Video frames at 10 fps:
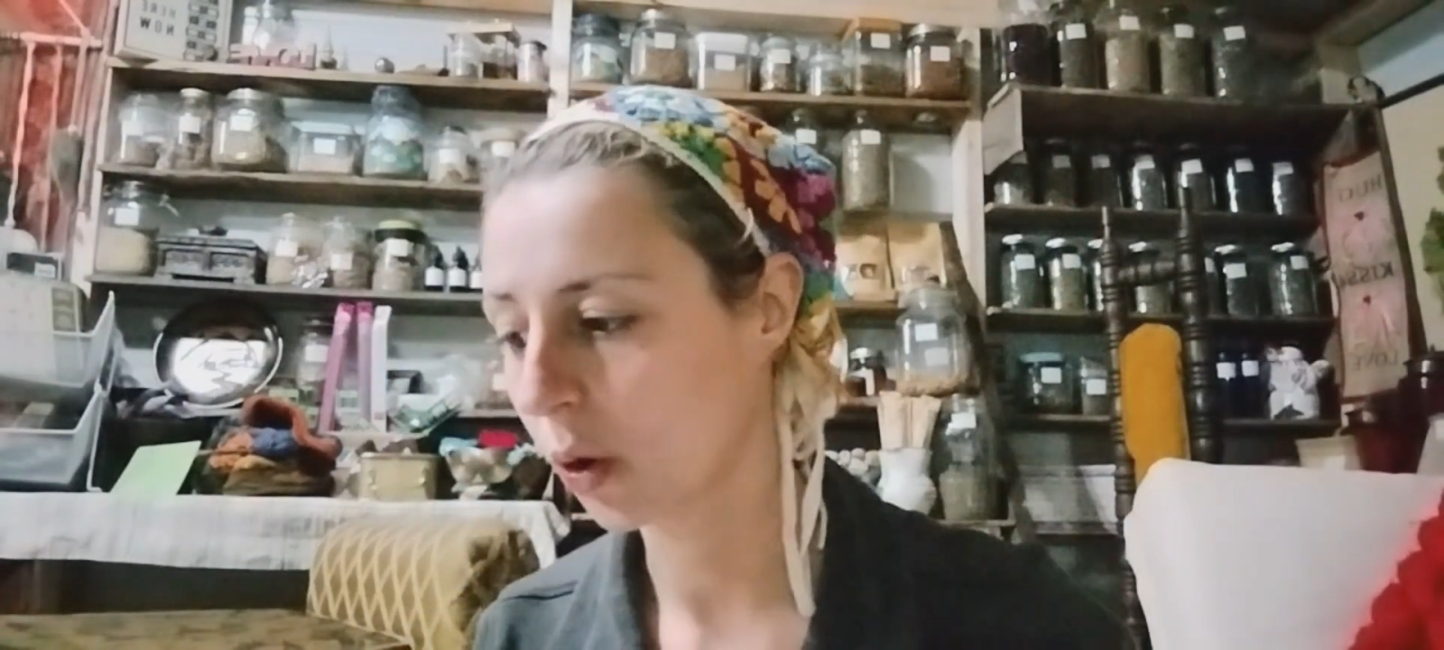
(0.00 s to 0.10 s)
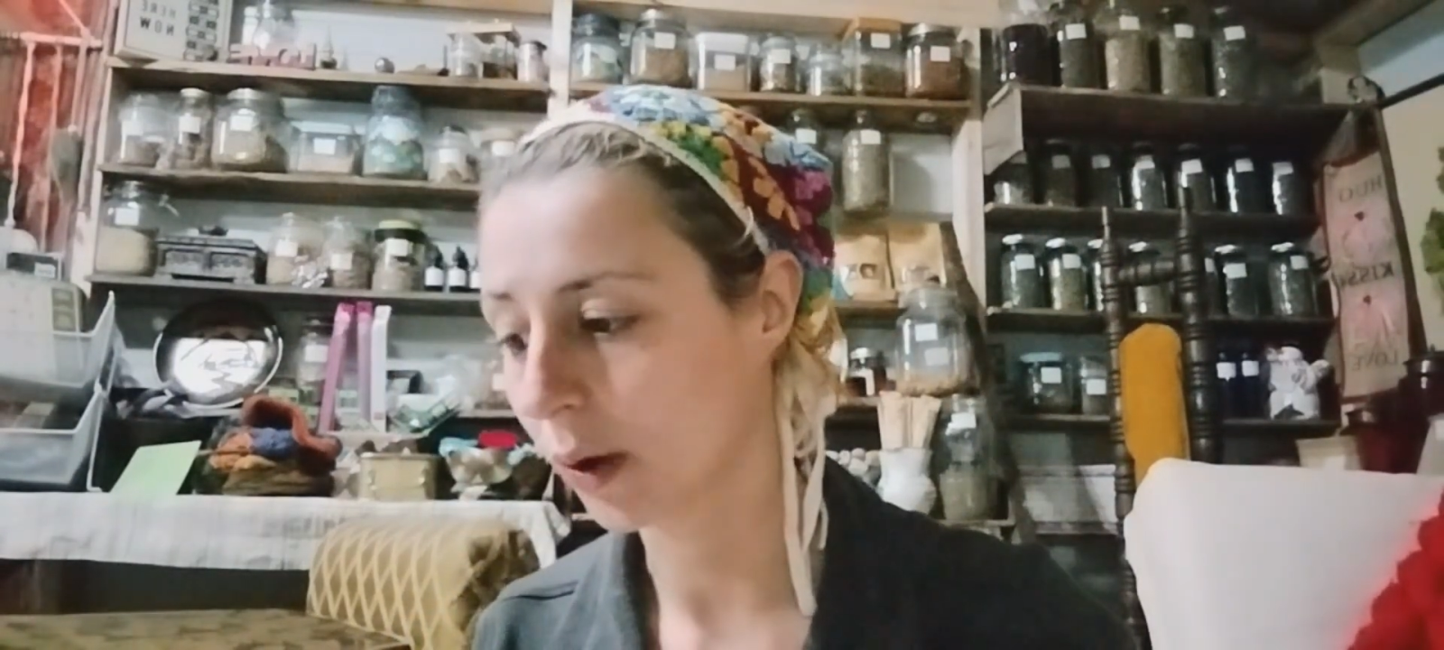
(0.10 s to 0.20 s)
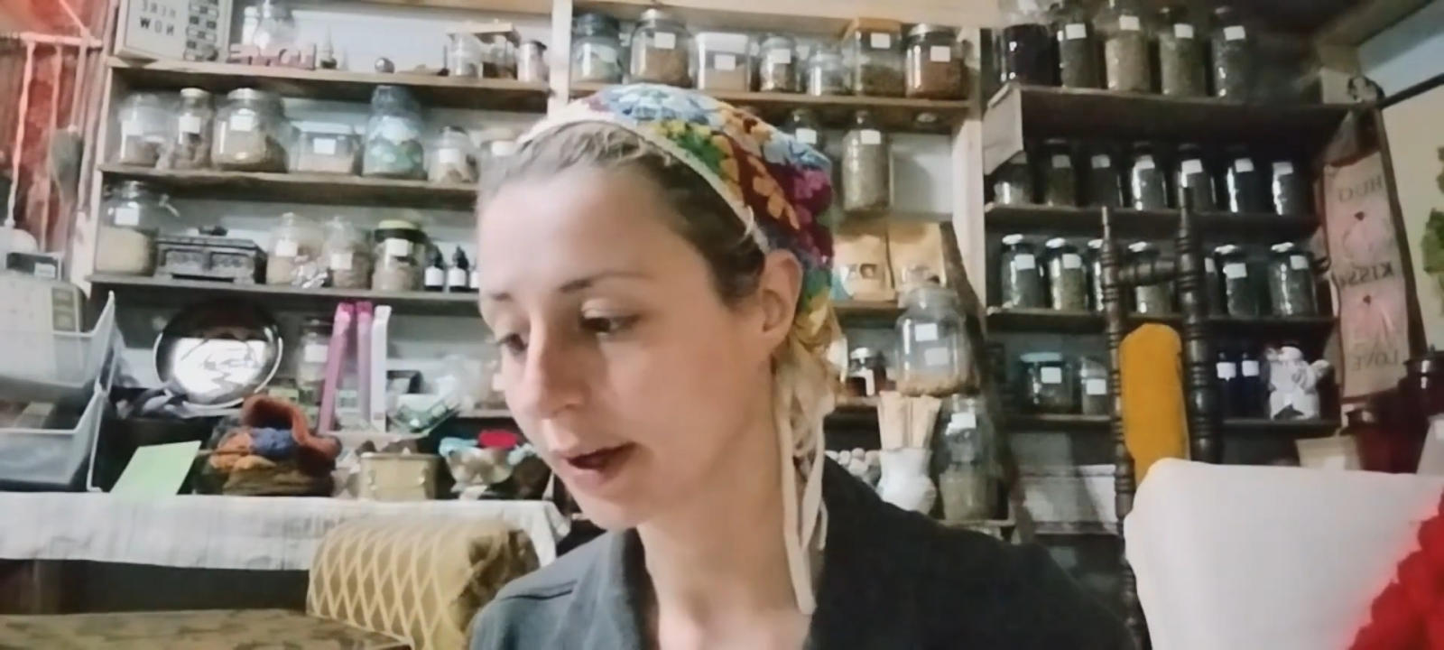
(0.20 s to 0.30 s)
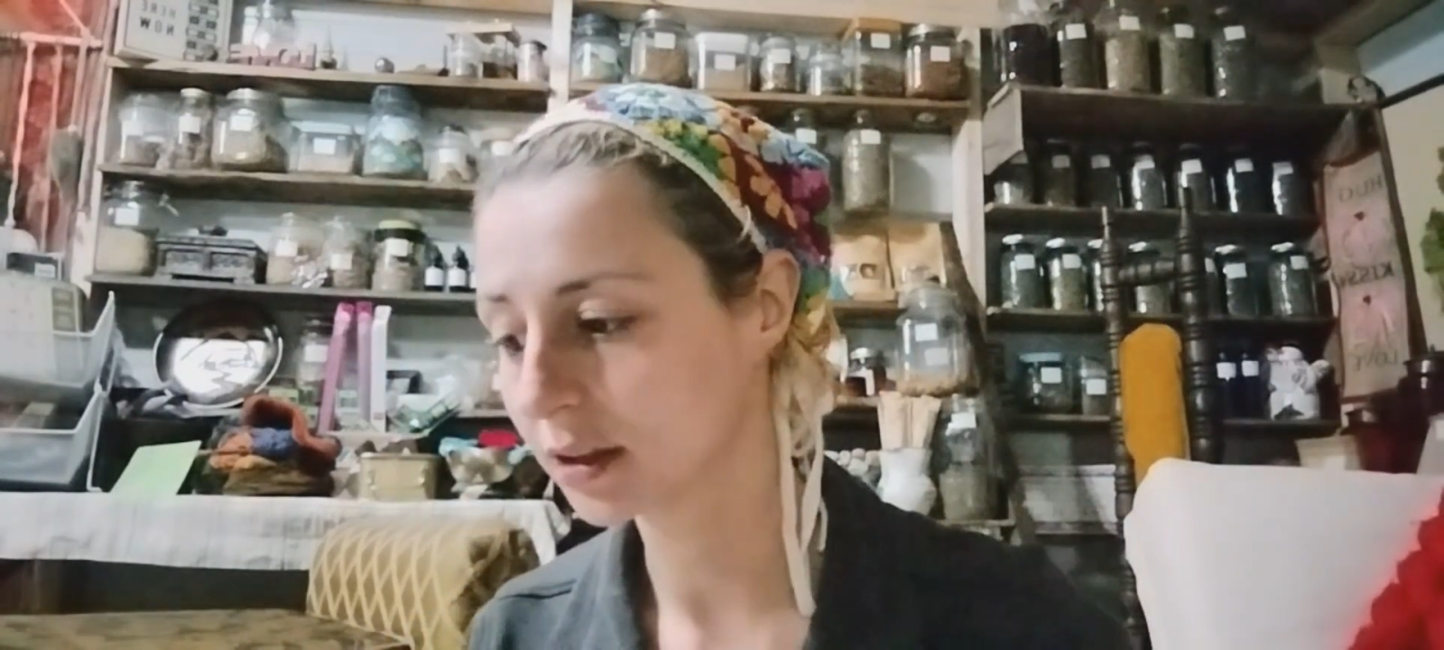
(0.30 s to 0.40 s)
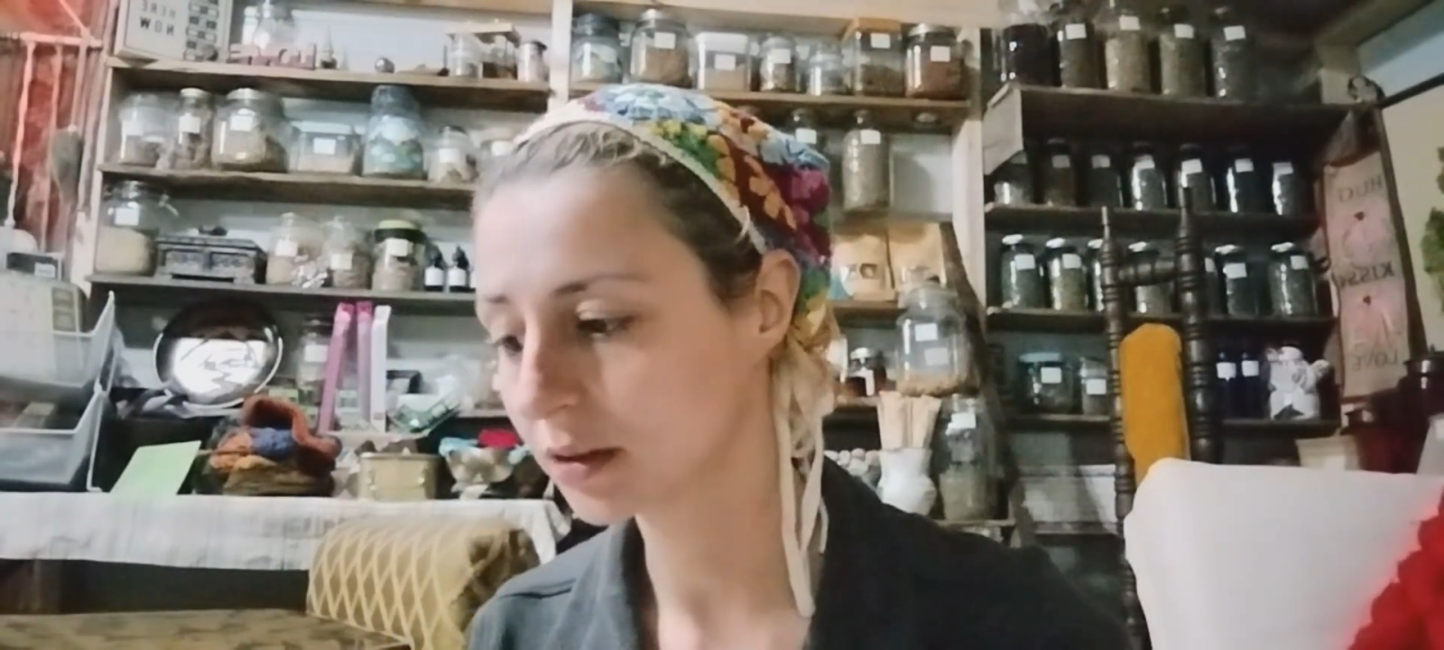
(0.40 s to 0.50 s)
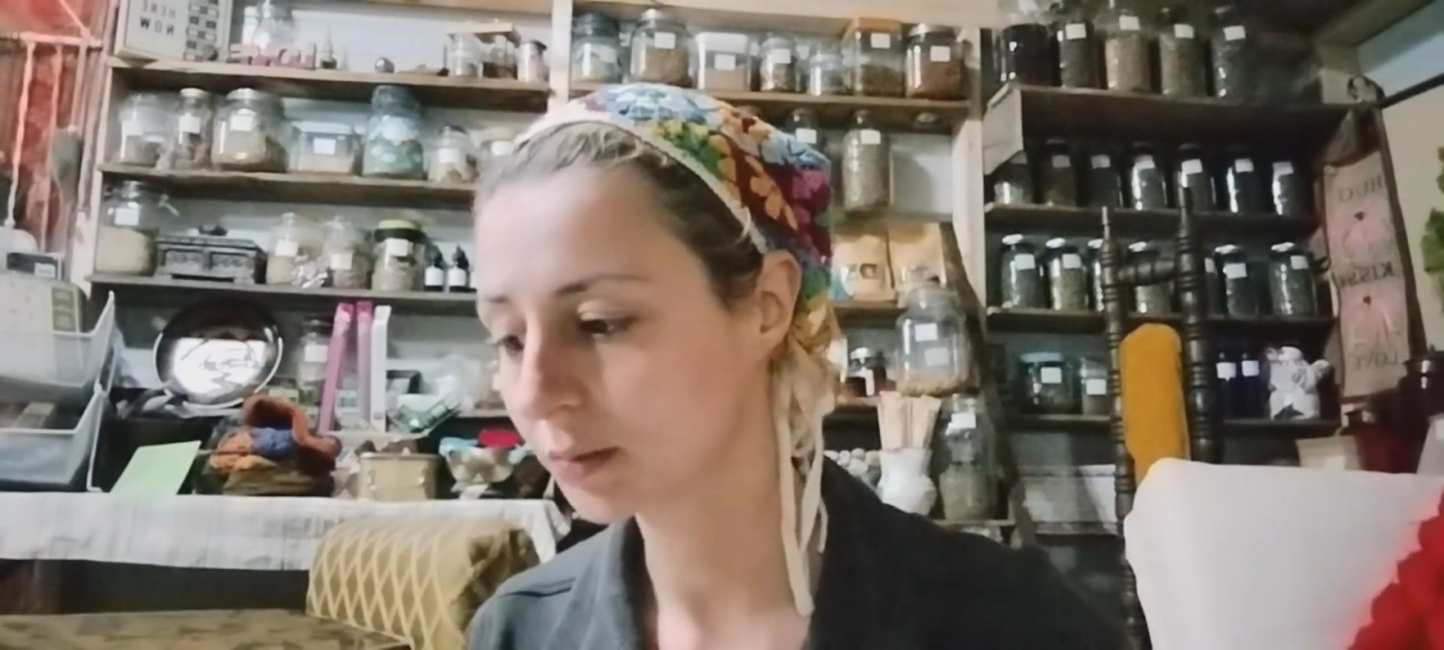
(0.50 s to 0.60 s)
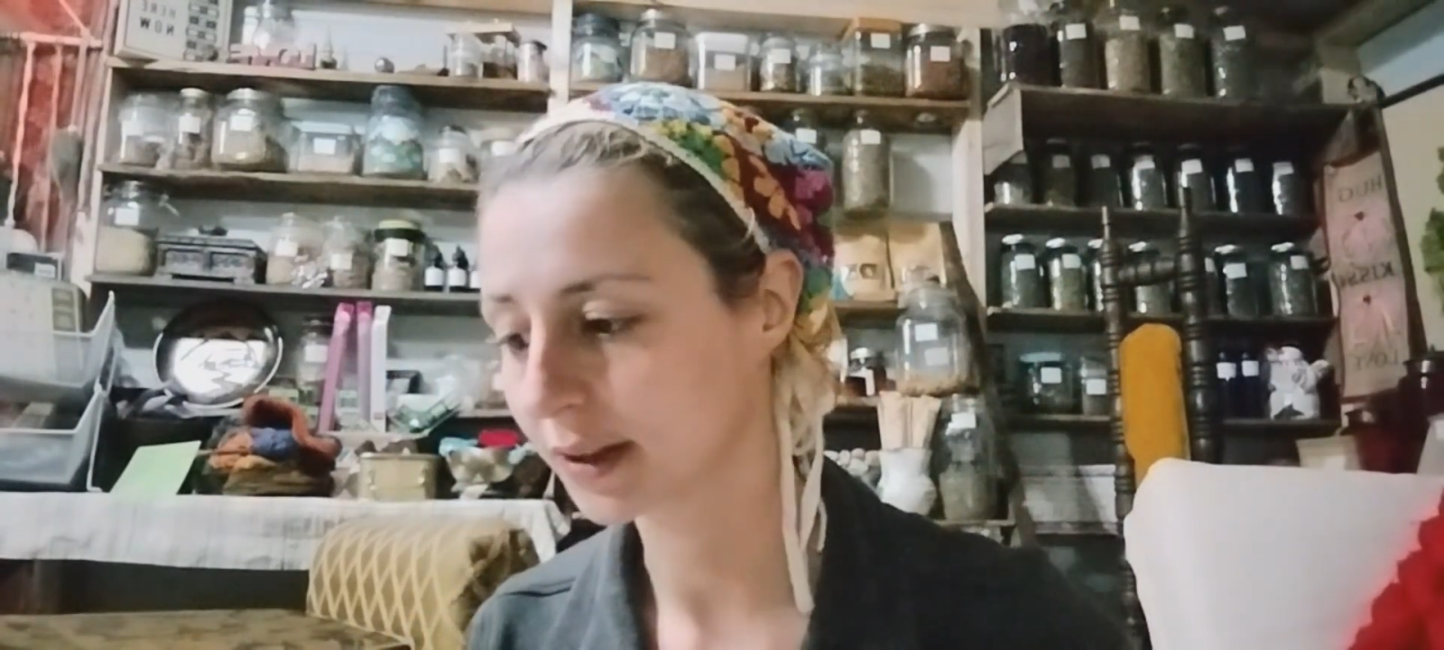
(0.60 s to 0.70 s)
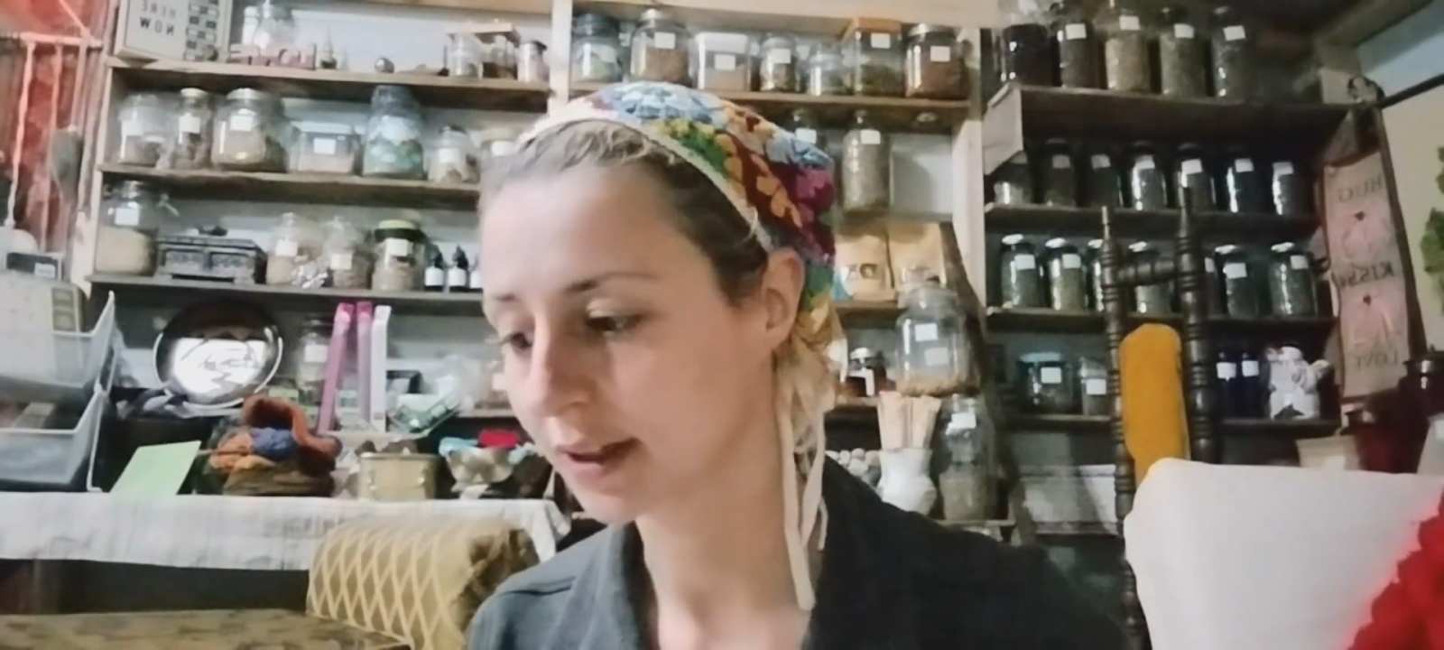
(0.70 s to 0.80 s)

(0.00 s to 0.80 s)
oil with